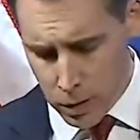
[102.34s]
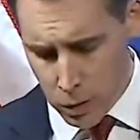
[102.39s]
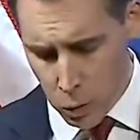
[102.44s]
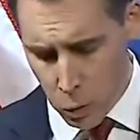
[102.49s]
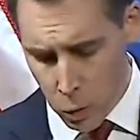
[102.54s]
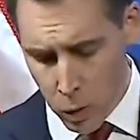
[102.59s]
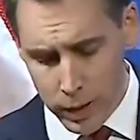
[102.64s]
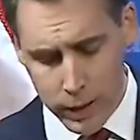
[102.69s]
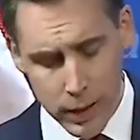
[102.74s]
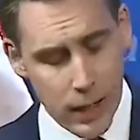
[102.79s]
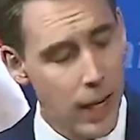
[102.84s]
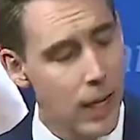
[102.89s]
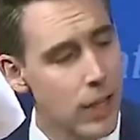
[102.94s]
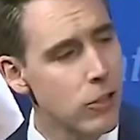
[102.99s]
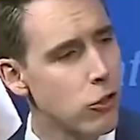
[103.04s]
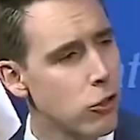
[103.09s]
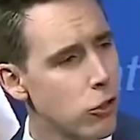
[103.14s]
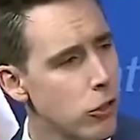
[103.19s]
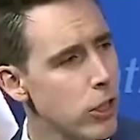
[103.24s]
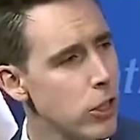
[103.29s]
One
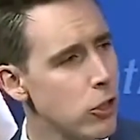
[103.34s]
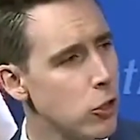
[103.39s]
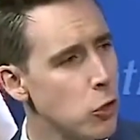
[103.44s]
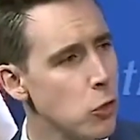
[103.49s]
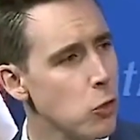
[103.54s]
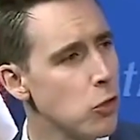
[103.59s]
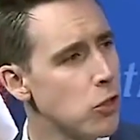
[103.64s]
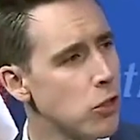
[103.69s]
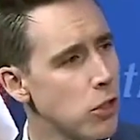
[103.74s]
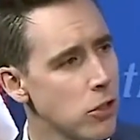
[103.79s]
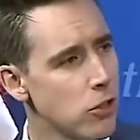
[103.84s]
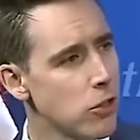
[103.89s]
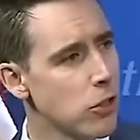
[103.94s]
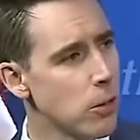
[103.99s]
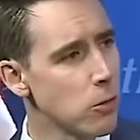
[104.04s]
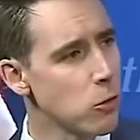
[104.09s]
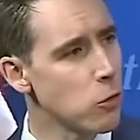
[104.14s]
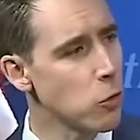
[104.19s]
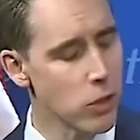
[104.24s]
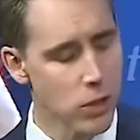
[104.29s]
country, two
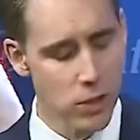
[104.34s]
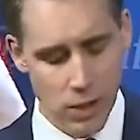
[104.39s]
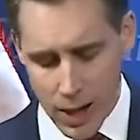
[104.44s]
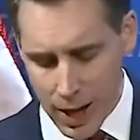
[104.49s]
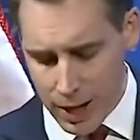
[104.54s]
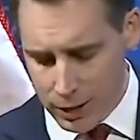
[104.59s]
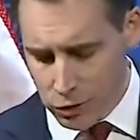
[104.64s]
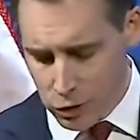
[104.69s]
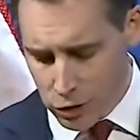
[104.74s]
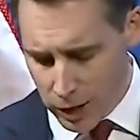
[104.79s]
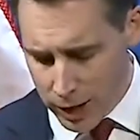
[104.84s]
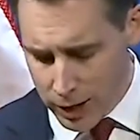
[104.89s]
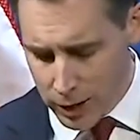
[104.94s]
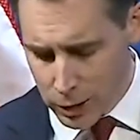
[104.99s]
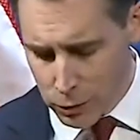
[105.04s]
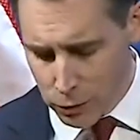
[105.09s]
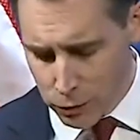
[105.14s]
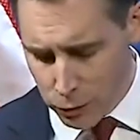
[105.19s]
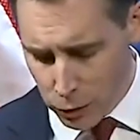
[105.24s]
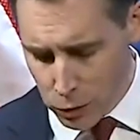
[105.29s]
systems was not
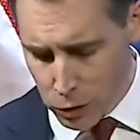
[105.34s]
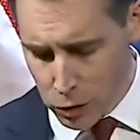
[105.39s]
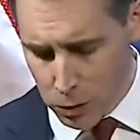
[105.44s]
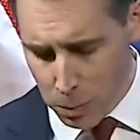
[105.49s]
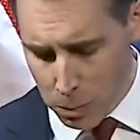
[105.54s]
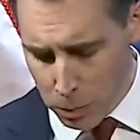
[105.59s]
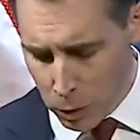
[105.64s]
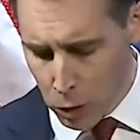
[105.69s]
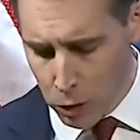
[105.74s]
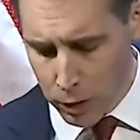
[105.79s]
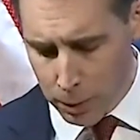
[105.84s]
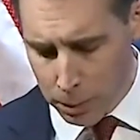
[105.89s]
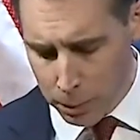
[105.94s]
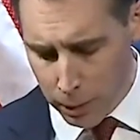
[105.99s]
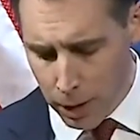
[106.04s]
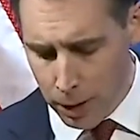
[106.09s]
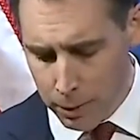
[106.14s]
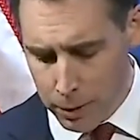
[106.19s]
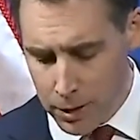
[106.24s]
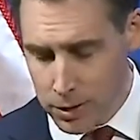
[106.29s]
China's first broken
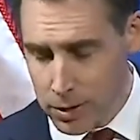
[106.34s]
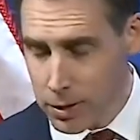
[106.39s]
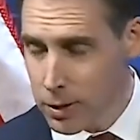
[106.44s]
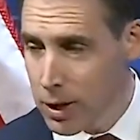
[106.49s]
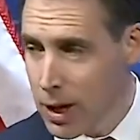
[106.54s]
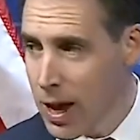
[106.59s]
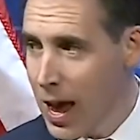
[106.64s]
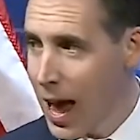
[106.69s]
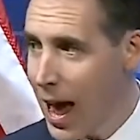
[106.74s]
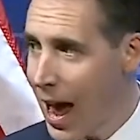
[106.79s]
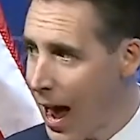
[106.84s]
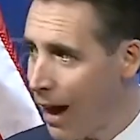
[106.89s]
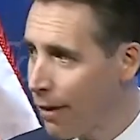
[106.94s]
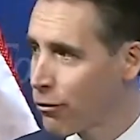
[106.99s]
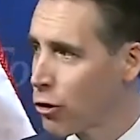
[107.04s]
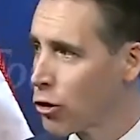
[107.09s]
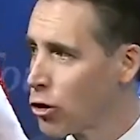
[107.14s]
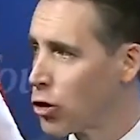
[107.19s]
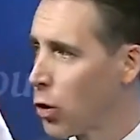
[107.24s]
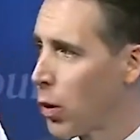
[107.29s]
promise.
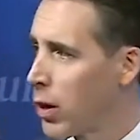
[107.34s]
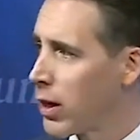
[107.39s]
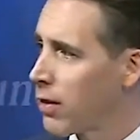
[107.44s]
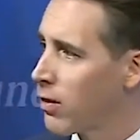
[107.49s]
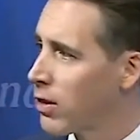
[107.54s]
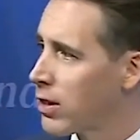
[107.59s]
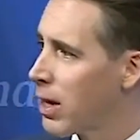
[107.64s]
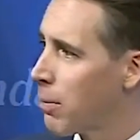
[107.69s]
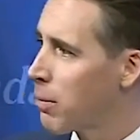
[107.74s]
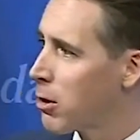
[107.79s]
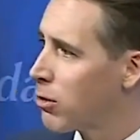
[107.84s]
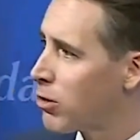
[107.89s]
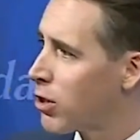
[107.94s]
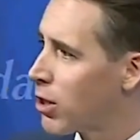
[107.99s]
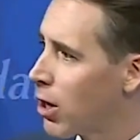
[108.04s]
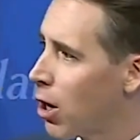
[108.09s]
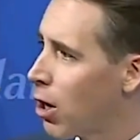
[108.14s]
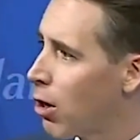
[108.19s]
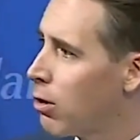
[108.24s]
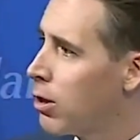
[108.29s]
After joining the
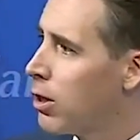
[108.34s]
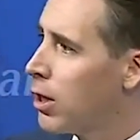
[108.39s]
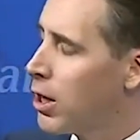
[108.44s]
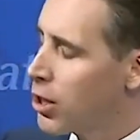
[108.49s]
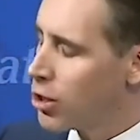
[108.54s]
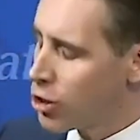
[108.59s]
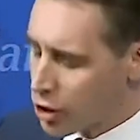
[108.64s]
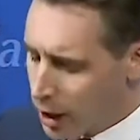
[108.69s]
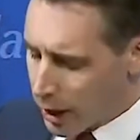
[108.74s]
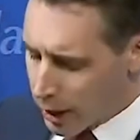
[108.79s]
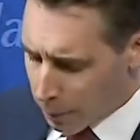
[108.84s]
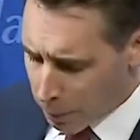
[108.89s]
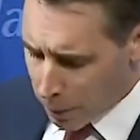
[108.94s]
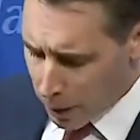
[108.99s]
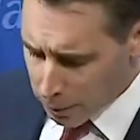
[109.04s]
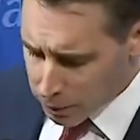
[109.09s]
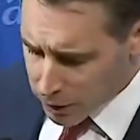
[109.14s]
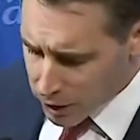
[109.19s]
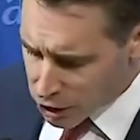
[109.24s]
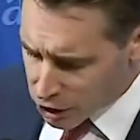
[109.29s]
WTO, China
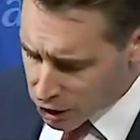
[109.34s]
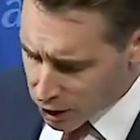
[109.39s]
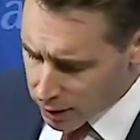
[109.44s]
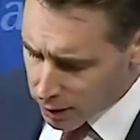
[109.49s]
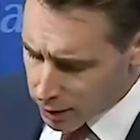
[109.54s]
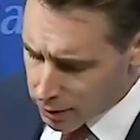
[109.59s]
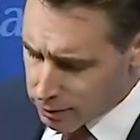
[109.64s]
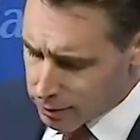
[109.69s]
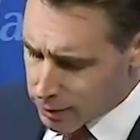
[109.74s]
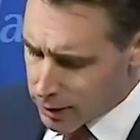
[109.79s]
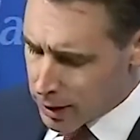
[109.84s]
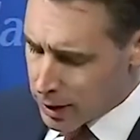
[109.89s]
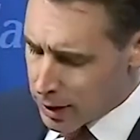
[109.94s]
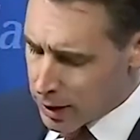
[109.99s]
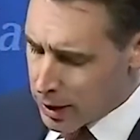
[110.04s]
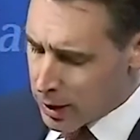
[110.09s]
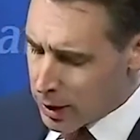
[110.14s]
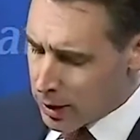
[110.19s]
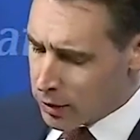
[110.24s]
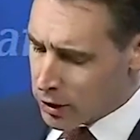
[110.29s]
promptly cheated.
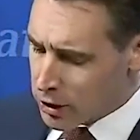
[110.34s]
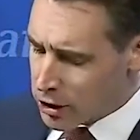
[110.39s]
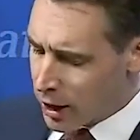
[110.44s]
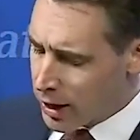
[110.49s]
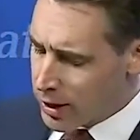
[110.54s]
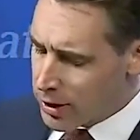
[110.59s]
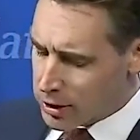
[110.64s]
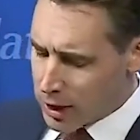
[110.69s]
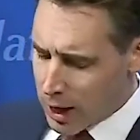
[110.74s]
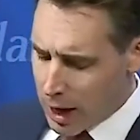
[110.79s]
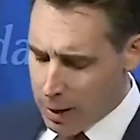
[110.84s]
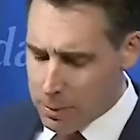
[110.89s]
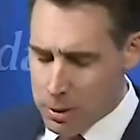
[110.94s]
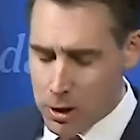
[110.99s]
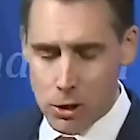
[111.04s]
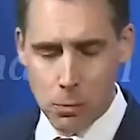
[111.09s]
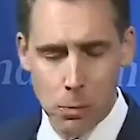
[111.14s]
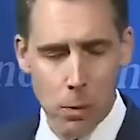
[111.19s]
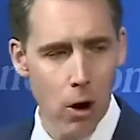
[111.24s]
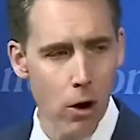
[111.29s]
The Chinese
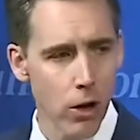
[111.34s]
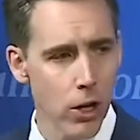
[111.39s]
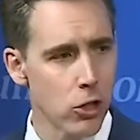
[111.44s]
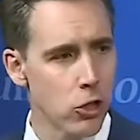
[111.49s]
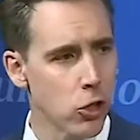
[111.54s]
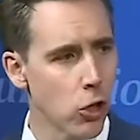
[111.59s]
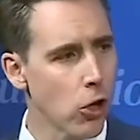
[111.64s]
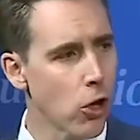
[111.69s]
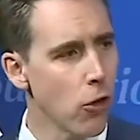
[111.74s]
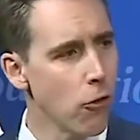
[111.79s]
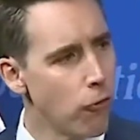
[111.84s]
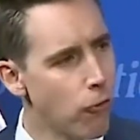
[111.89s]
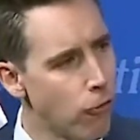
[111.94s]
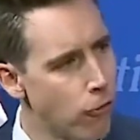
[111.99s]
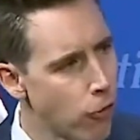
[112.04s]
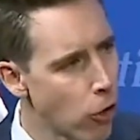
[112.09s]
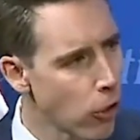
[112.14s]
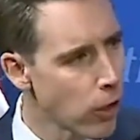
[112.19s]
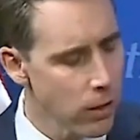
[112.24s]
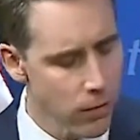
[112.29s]
Communist Party took
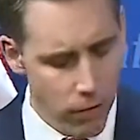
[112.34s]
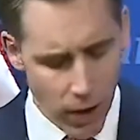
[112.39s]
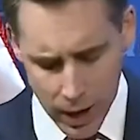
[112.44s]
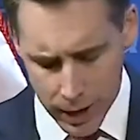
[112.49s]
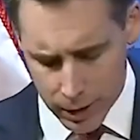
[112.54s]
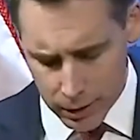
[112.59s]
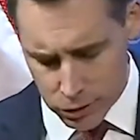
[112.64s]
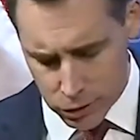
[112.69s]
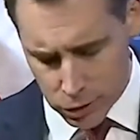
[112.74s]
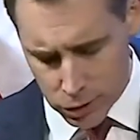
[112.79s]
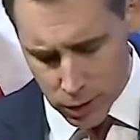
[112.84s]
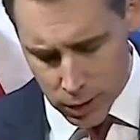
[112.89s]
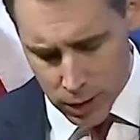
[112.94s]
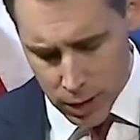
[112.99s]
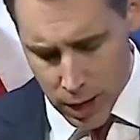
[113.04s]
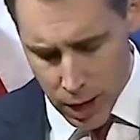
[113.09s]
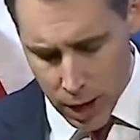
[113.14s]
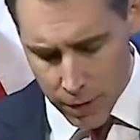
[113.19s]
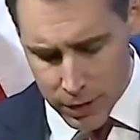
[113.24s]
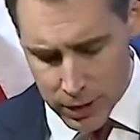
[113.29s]
full advantage
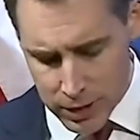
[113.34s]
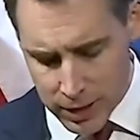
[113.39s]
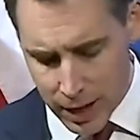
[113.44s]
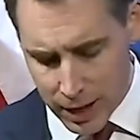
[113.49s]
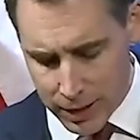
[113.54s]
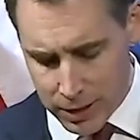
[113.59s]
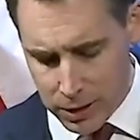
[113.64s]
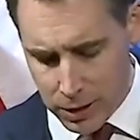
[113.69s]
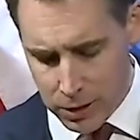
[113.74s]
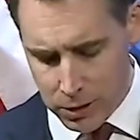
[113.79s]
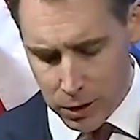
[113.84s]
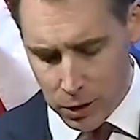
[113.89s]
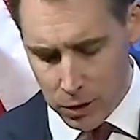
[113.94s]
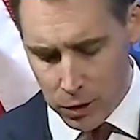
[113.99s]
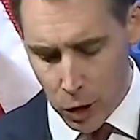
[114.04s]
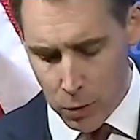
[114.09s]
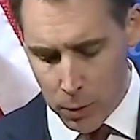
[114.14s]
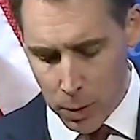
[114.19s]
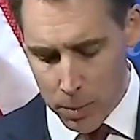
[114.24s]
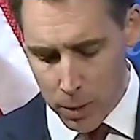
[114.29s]
of its access to
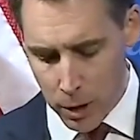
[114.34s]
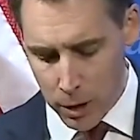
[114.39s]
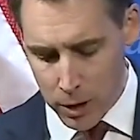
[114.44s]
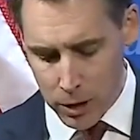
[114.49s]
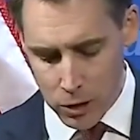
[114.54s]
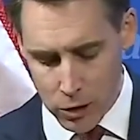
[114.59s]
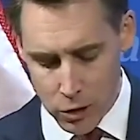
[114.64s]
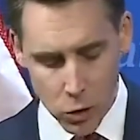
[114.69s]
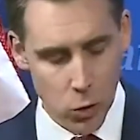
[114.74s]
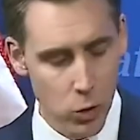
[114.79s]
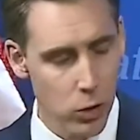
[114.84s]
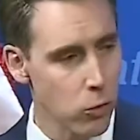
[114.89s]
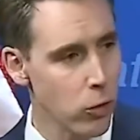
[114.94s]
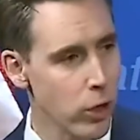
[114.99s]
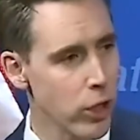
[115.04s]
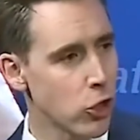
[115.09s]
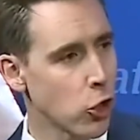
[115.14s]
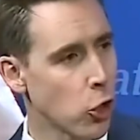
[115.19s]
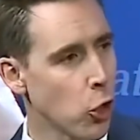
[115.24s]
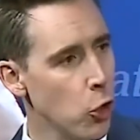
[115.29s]
global markets to
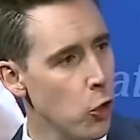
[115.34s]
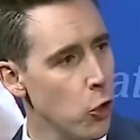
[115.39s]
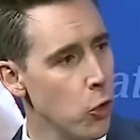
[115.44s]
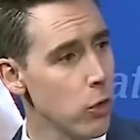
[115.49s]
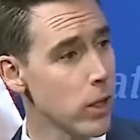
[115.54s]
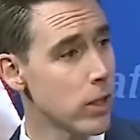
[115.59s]
enrich who?